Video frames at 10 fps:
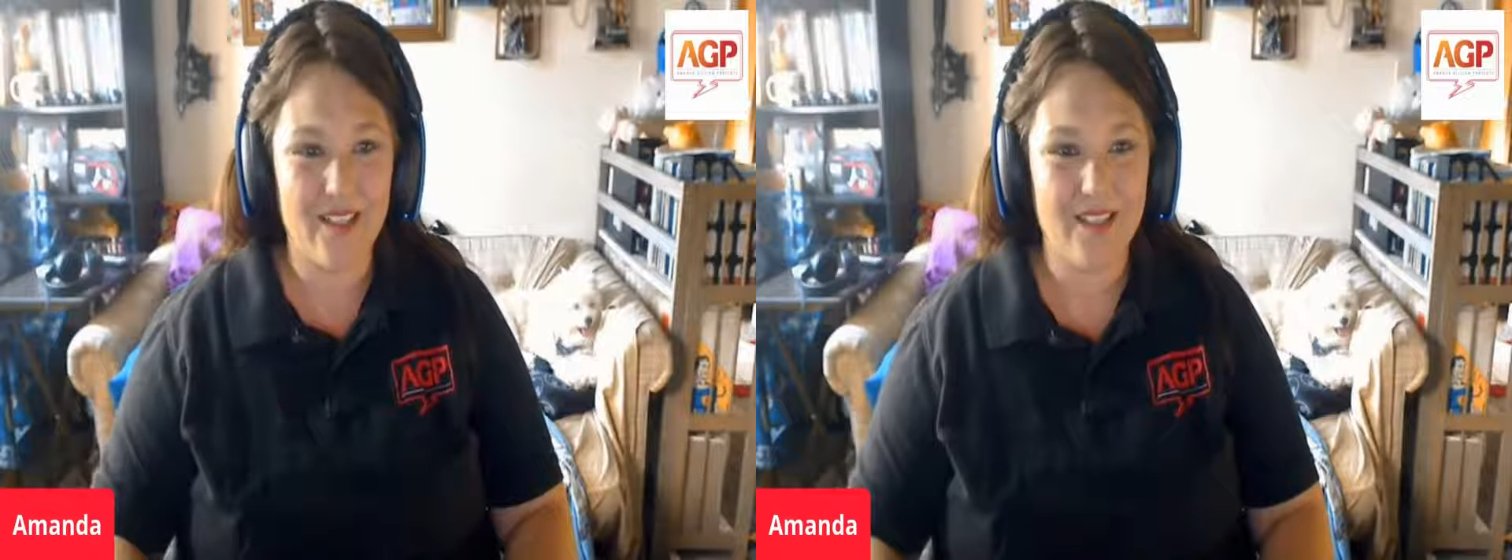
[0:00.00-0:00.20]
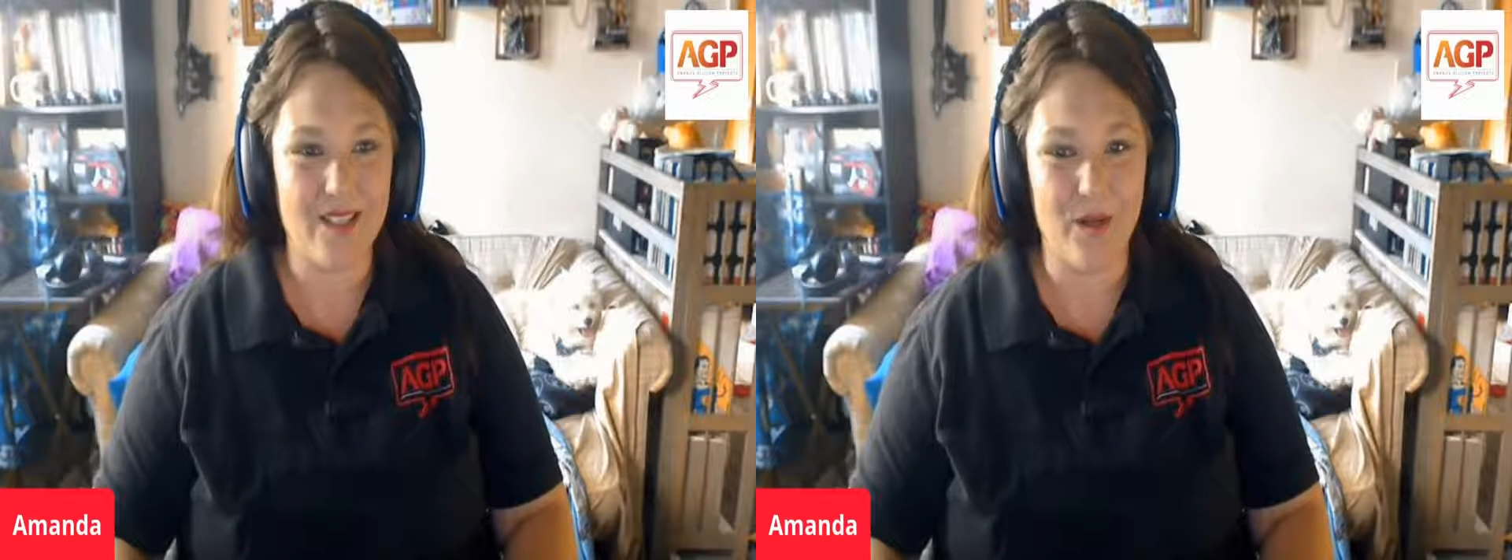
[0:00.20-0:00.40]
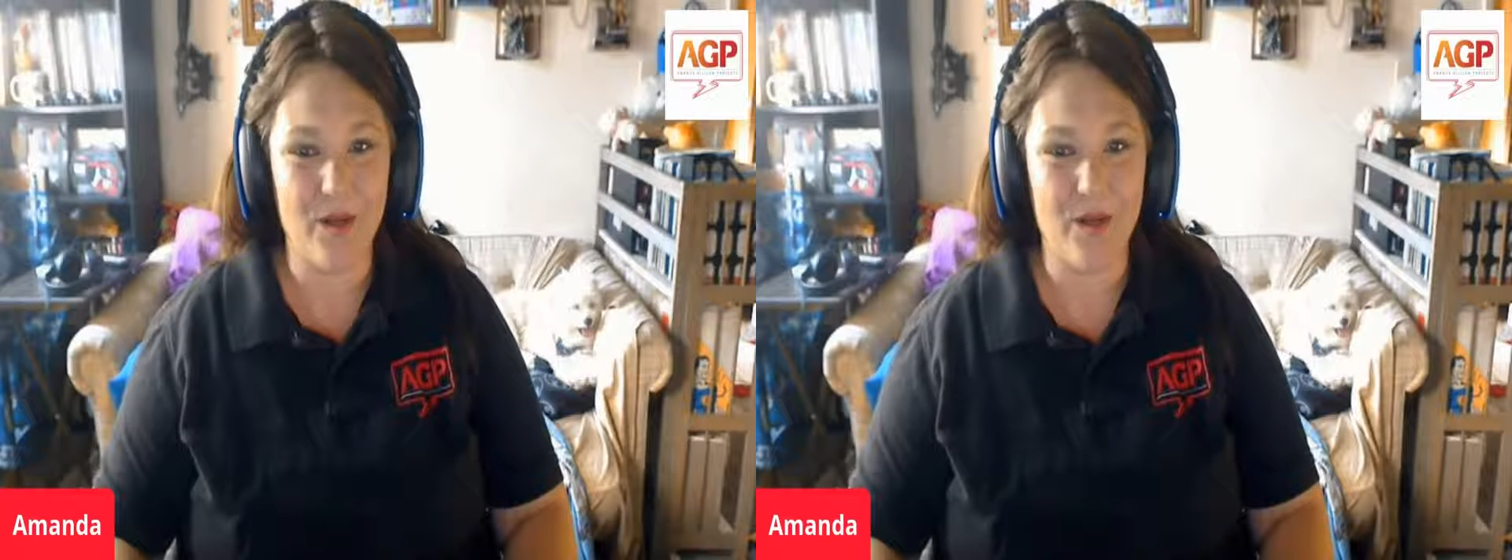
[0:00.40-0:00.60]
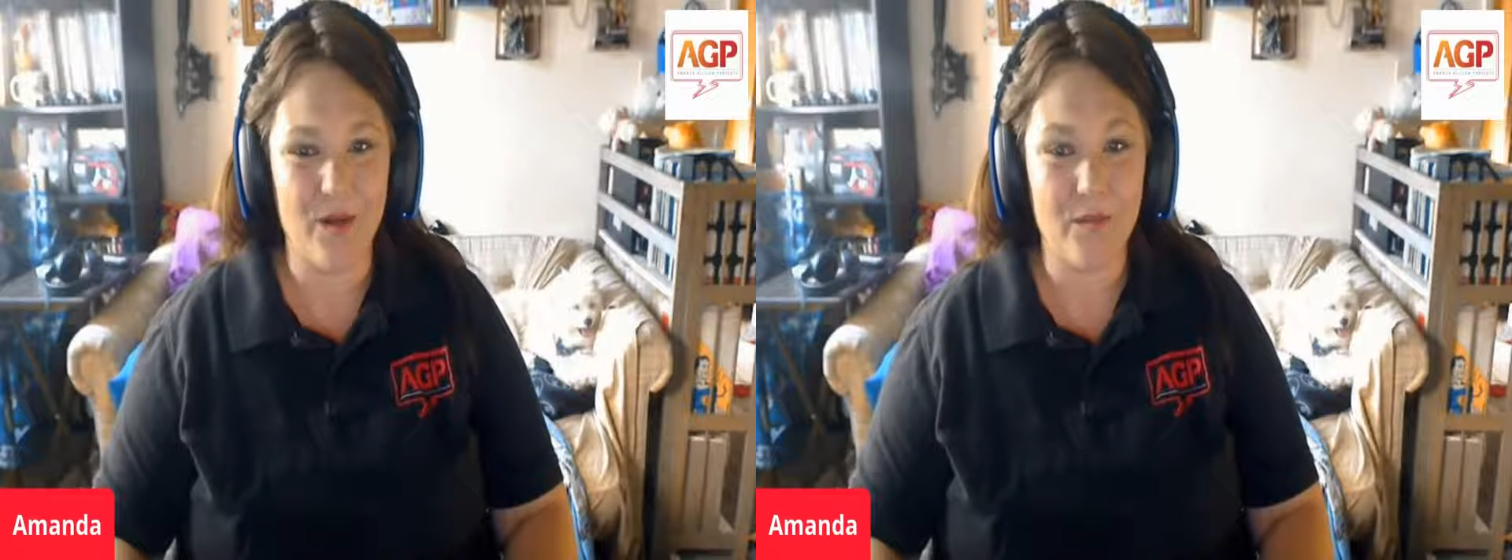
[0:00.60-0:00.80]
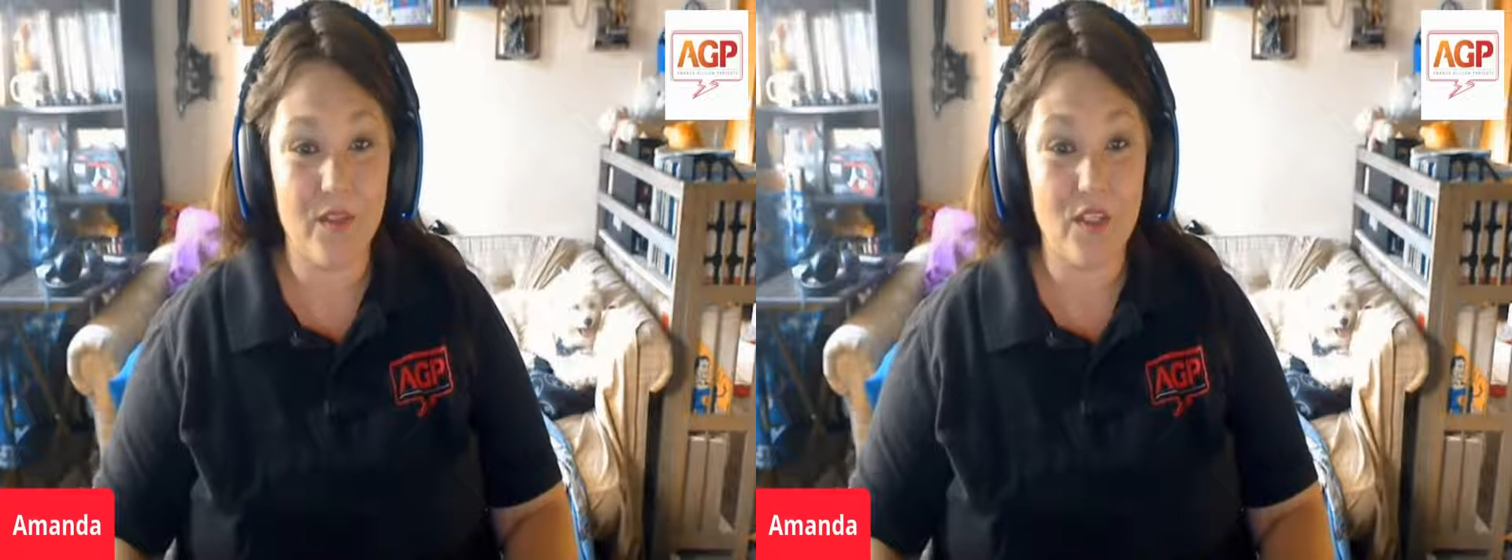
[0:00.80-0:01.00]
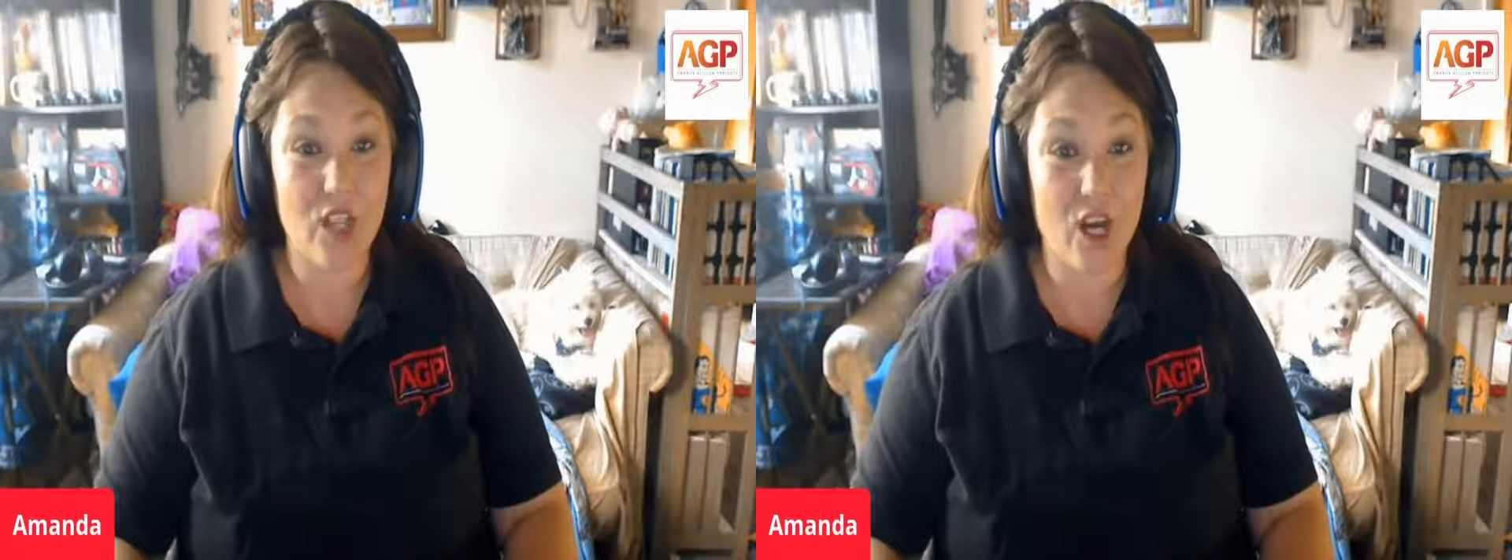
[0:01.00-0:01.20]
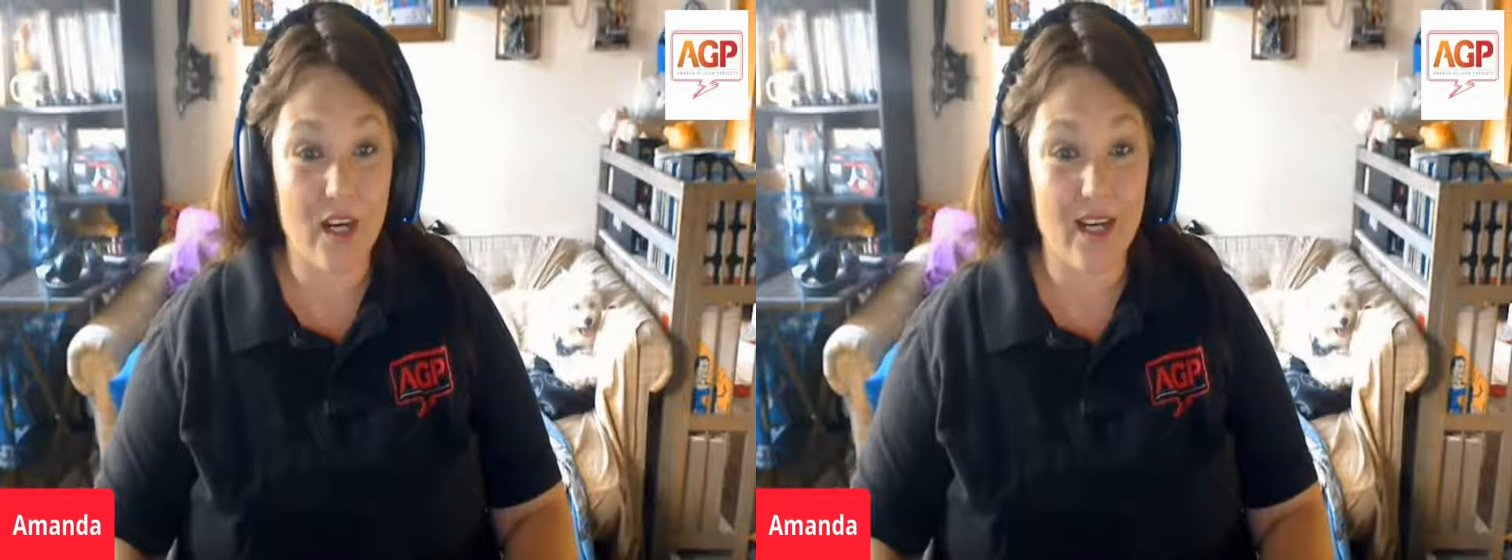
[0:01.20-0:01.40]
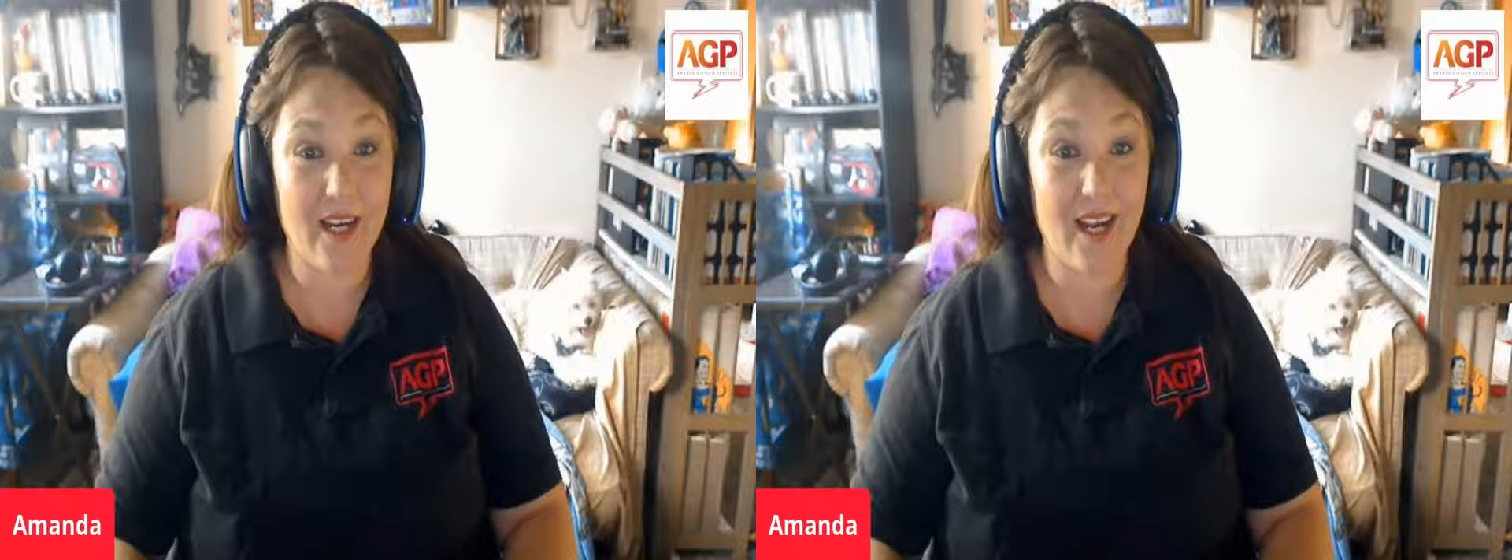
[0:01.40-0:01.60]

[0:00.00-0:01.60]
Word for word: So sorry,